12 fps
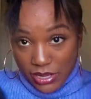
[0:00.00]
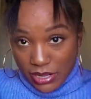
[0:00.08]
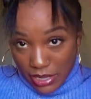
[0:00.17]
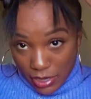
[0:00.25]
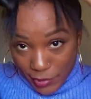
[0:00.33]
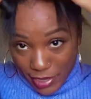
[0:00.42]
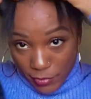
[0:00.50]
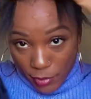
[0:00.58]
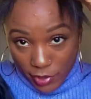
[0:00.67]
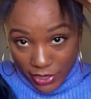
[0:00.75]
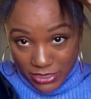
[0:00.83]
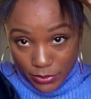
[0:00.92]
Um, I have my
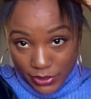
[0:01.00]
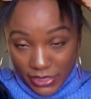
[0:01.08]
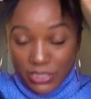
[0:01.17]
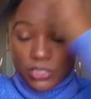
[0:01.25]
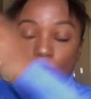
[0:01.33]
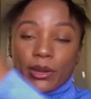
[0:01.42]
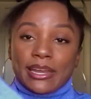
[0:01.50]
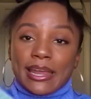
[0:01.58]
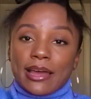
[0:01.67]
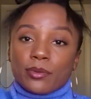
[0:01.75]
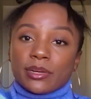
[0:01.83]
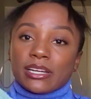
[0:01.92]
part split in two right
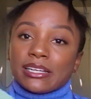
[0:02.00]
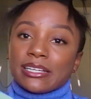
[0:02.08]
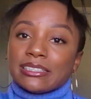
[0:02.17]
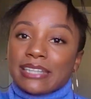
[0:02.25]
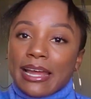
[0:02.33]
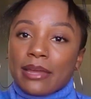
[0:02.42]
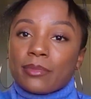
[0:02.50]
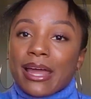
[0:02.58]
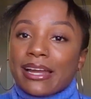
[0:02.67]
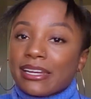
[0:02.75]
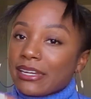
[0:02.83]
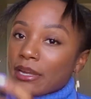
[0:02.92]
now because I am
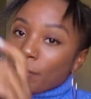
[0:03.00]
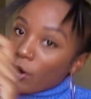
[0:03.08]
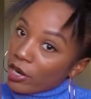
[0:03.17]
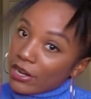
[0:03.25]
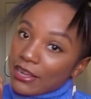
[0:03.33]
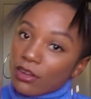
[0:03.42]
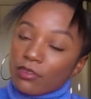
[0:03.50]
not good at parting on